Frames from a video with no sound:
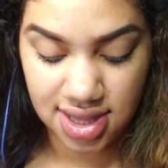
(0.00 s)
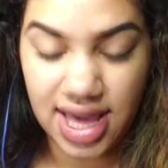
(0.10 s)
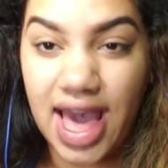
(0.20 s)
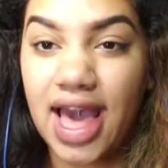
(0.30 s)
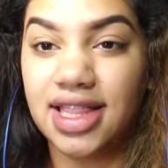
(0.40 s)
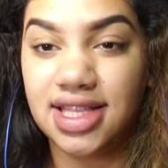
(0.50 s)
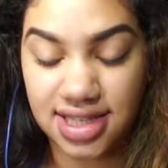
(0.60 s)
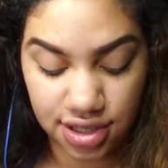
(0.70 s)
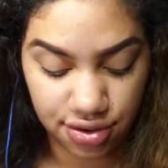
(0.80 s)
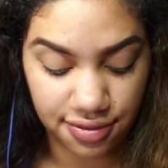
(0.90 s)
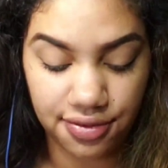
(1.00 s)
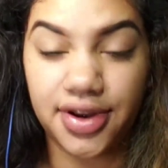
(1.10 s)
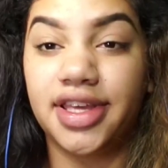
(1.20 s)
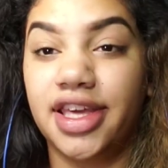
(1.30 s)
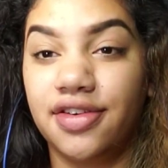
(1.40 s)
They have this little
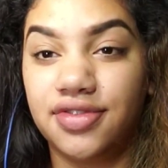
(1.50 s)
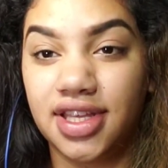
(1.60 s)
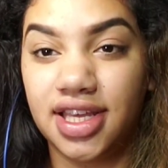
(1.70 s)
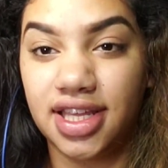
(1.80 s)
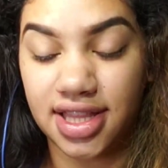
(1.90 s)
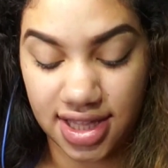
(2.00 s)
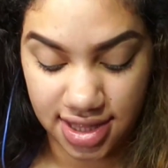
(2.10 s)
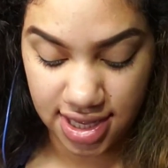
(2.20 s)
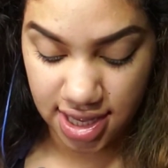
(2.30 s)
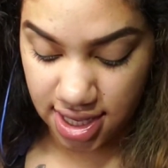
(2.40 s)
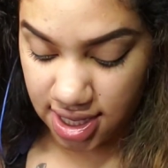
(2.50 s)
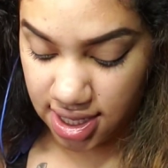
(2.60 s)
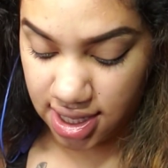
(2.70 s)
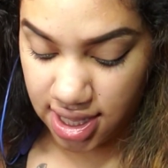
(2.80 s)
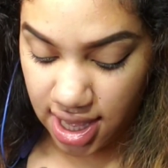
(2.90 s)
free gifting that they
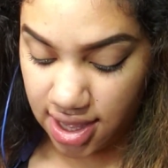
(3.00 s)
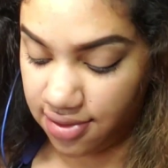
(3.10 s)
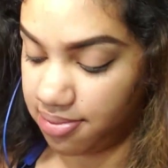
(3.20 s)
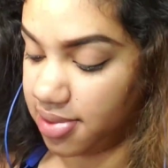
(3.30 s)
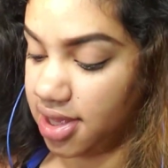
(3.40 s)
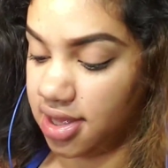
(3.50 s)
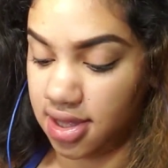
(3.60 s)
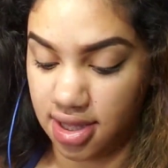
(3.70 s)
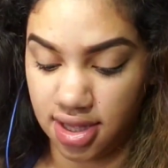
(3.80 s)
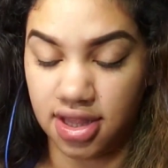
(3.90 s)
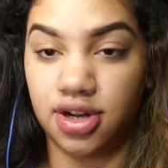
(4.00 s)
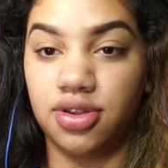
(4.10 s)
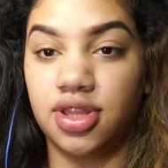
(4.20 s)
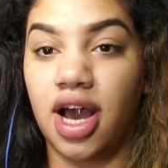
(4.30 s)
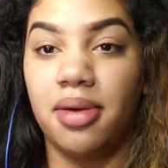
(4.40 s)
gave me, a
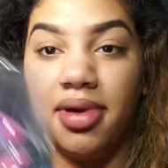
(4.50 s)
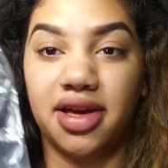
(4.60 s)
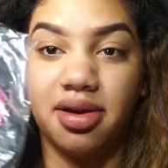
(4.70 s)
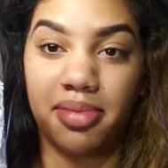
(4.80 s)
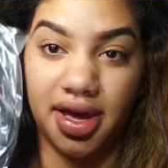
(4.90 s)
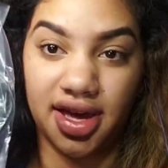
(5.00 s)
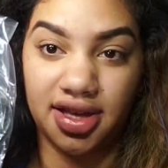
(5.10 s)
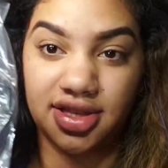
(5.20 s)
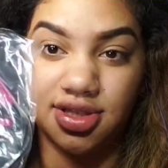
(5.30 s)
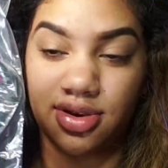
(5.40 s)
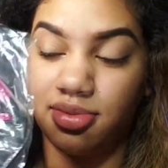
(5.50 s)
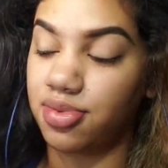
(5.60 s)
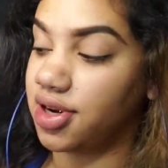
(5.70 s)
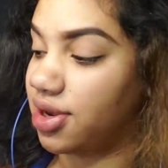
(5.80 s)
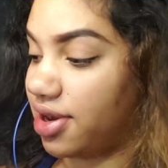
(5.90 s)
little Thought makeup bag, so I'm
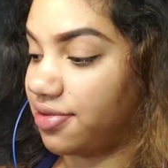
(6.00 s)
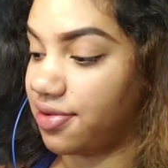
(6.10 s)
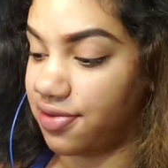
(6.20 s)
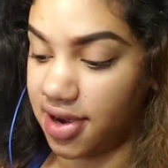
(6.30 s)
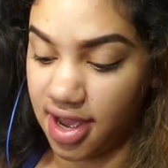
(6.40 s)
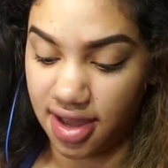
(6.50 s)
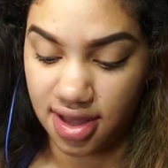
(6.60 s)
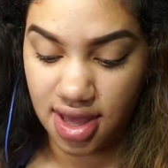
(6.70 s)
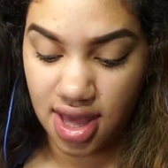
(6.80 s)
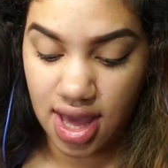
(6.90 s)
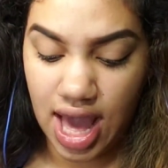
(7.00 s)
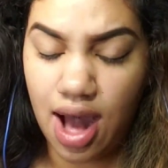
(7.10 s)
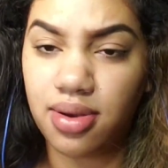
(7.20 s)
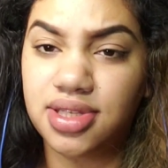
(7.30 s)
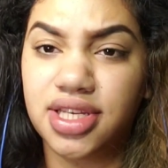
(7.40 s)
pretty grateful for that.
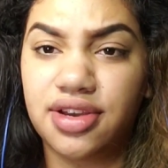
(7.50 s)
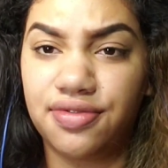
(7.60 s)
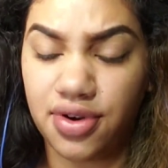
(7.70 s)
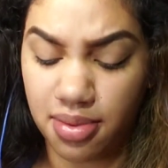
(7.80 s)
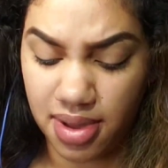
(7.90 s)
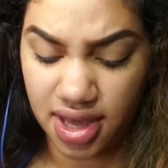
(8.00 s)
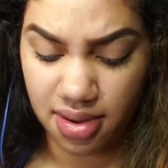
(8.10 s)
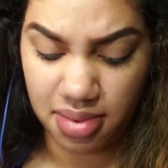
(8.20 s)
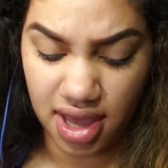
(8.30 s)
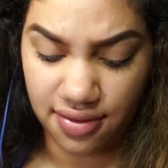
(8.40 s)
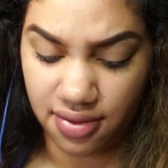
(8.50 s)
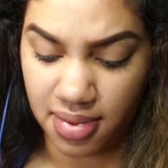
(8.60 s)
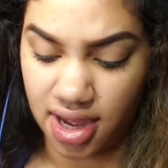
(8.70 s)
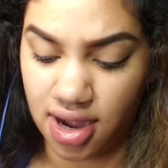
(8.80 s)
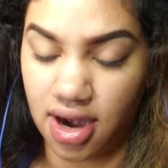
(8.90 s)
I was looking for a makeup bag for
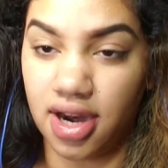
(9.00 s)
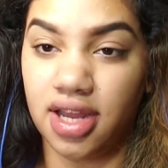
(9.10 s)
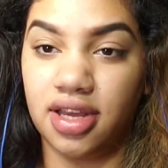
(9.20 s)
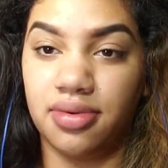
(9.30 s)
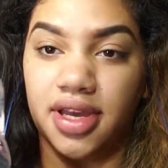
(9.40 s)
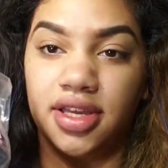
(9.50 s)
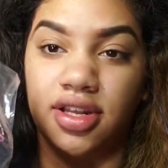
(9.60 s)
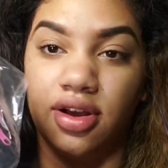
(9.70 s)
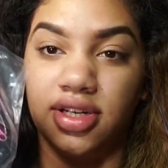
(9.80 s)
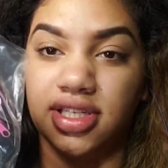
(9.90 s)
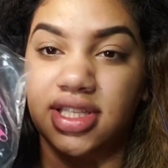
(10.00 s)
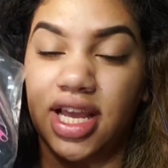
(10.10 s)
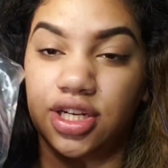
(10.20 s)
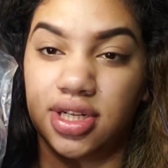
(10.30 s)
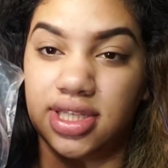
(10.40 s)
my car anyway, you know, just
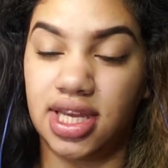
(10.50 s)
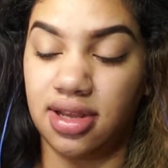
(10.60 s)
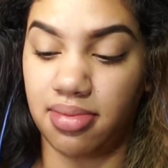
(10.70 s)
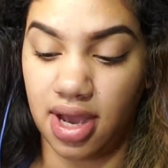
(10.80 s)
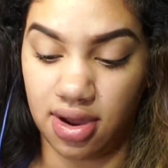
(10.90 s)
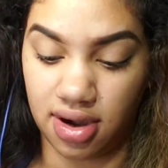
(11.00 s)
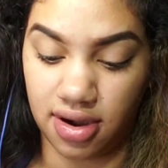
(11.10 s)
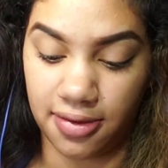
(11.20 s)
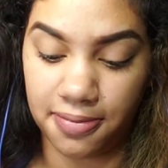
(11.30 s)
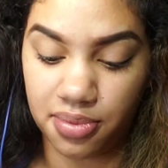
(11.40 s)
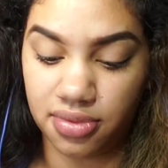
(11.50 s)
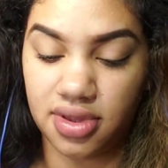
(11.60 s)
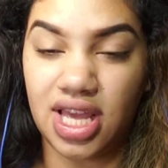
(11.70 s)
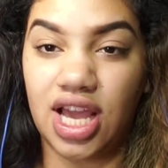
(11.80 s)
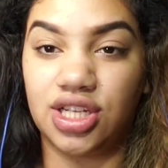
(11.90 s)
the extra setting powder,
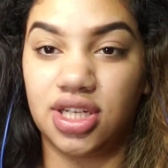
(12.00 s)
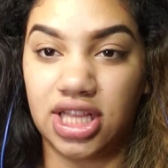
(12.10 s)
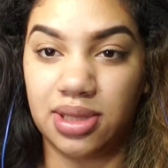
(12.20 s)
extra